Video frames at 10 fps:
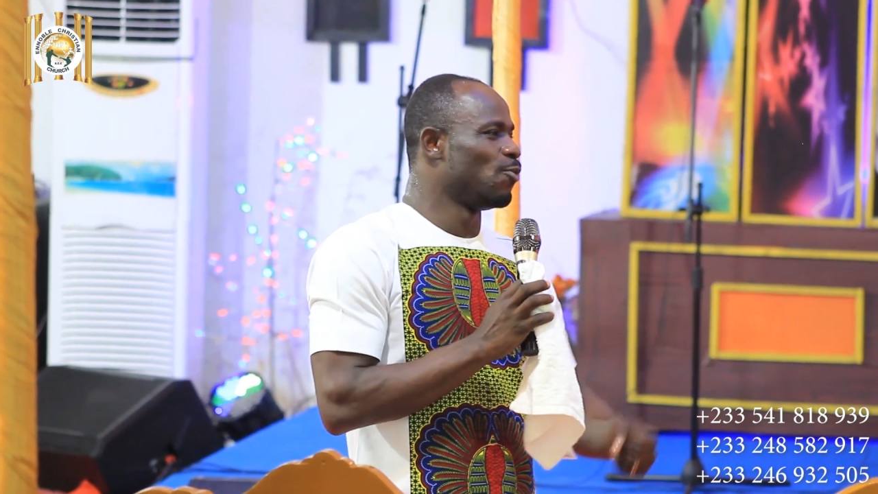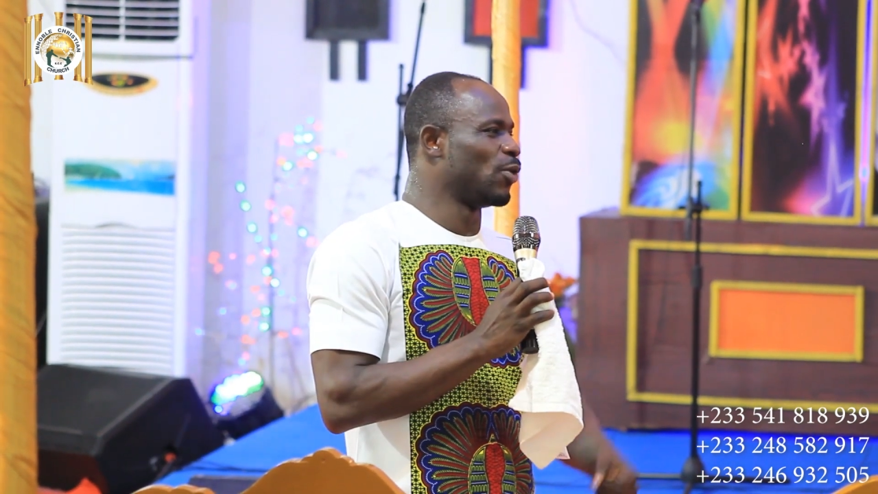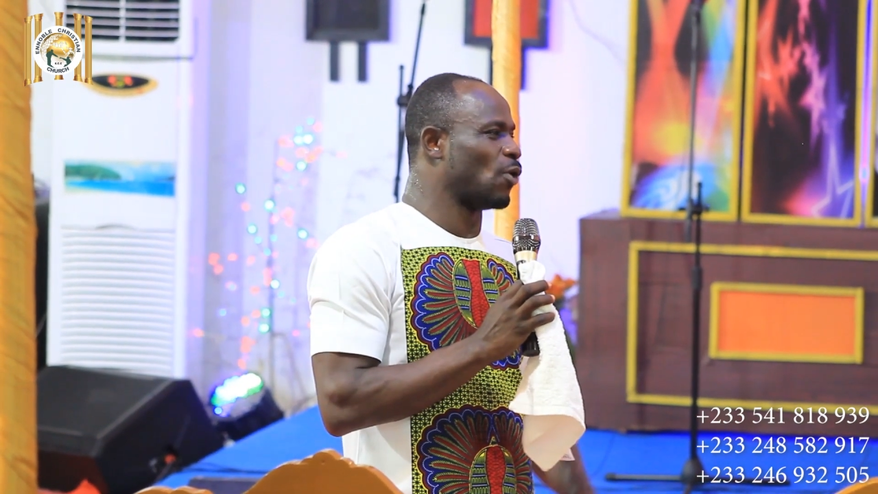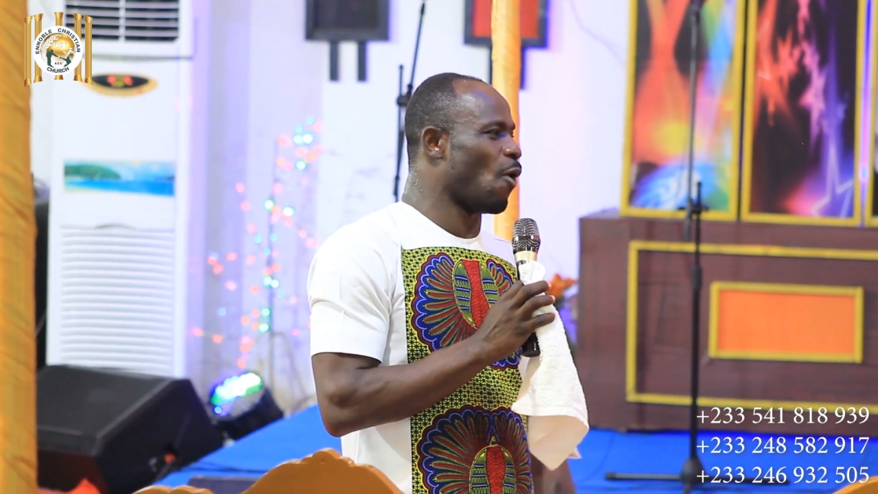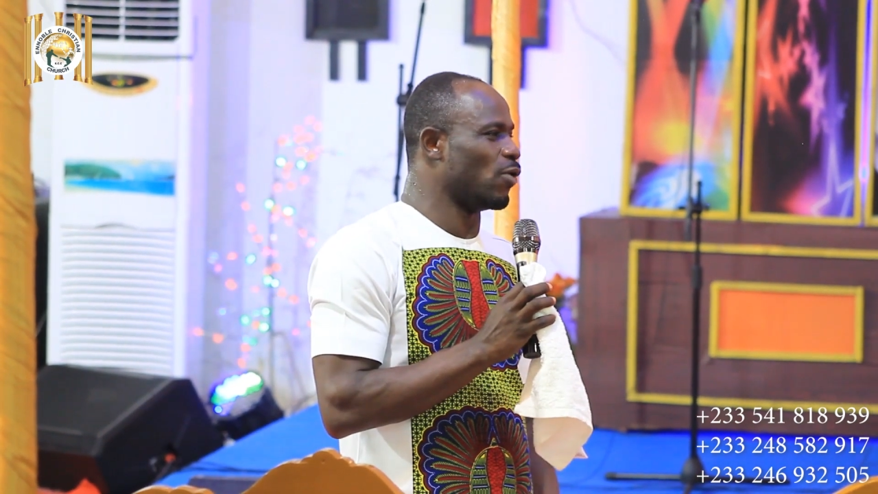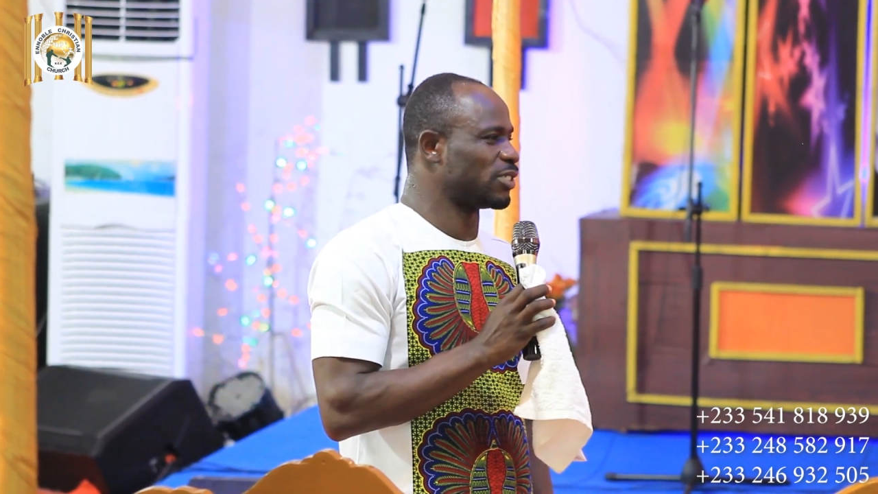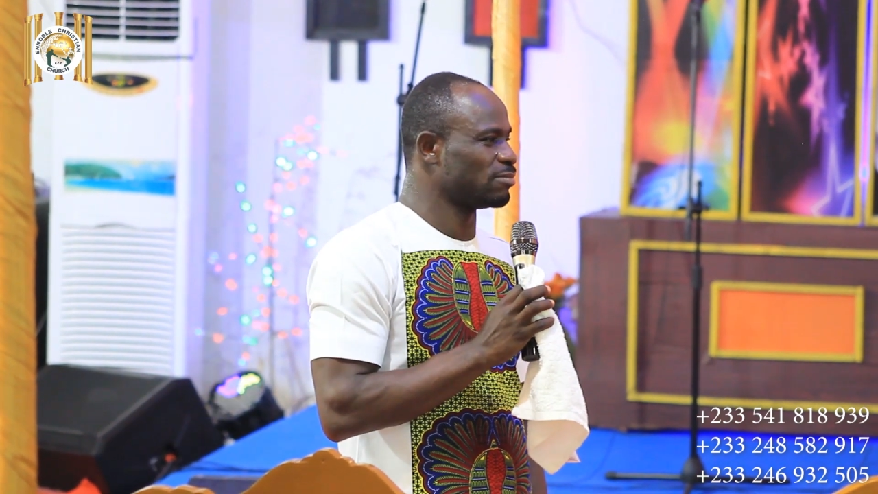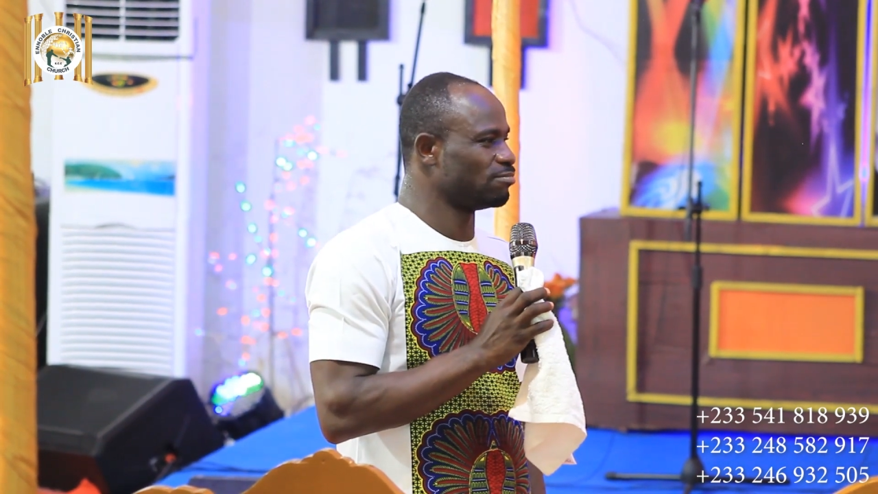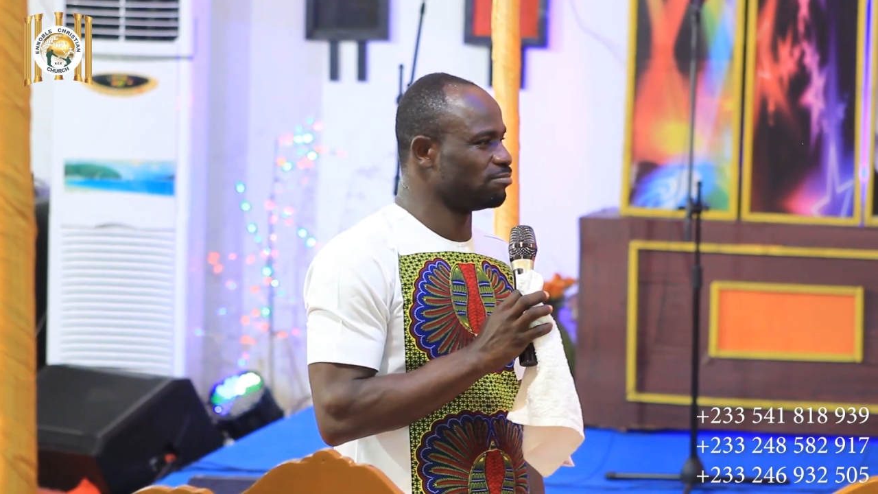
with God.